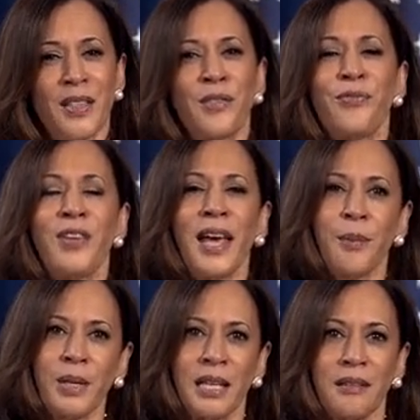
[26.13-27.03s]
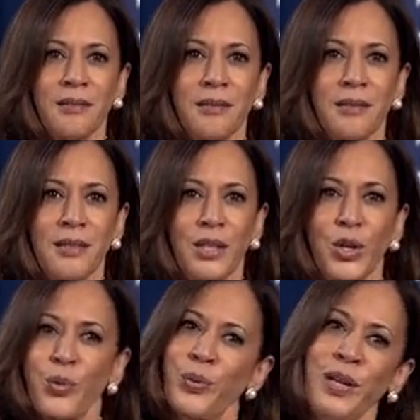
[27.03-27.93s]
The family
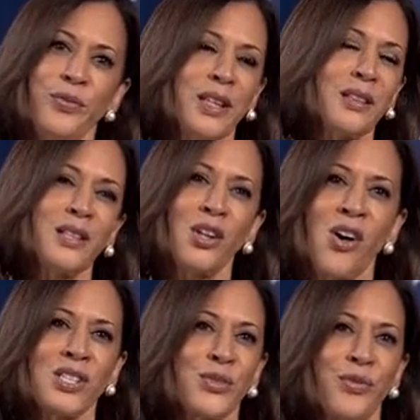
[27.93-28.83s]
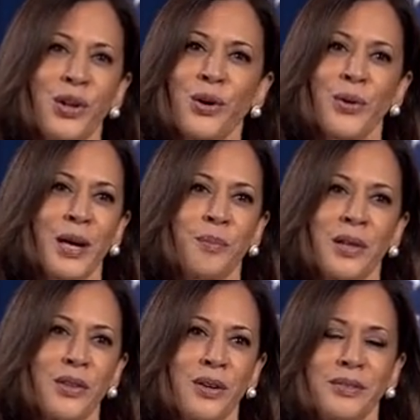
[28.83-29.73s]
grieving the loss of their
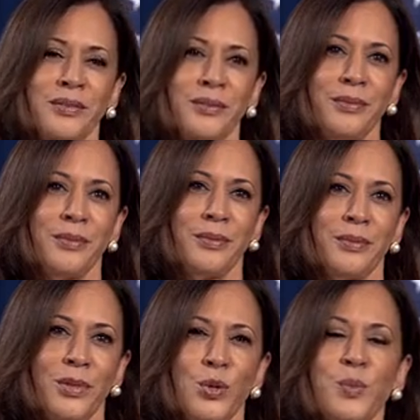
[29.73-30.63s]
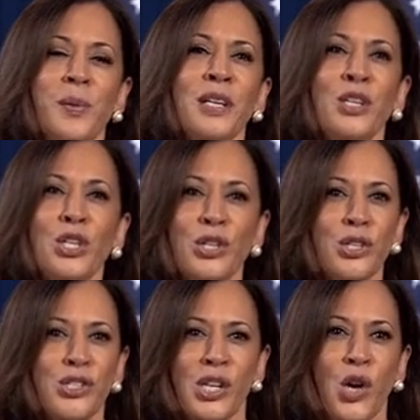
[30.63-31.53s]
grandmother, who's been in a
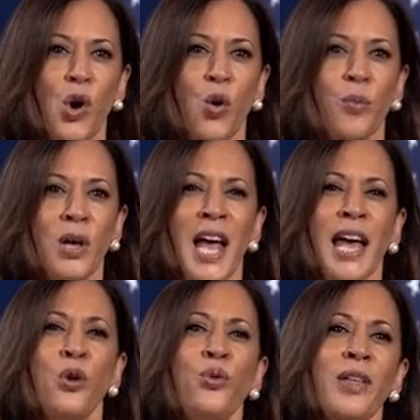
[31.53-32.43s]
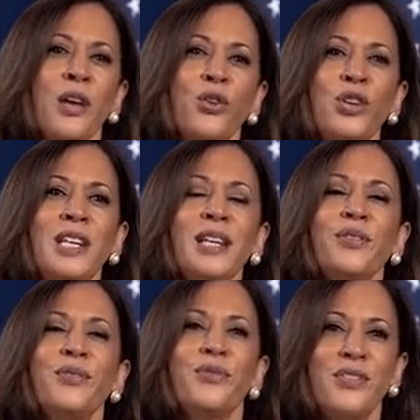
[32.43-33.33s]
nursing home and who they couldn't
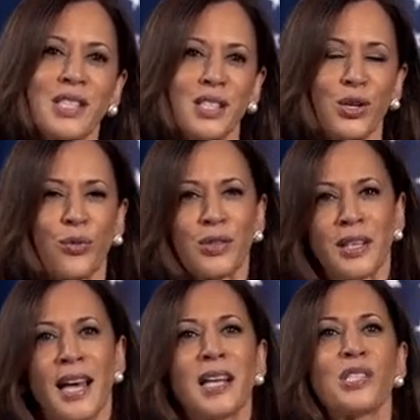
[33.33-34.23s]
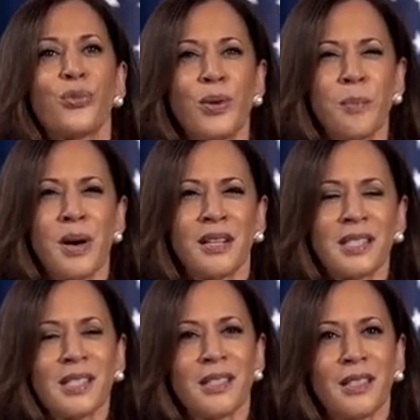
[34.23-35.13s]
even visit over the last 3
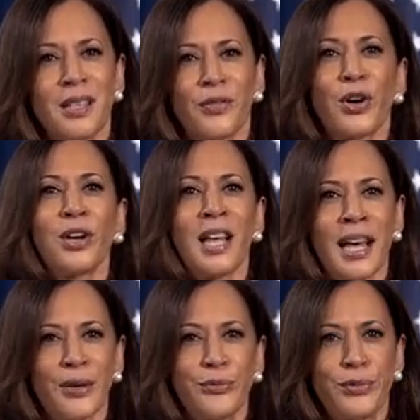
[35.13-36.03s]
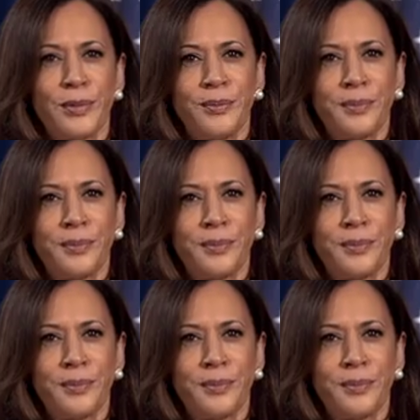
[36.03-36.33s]
months of her life.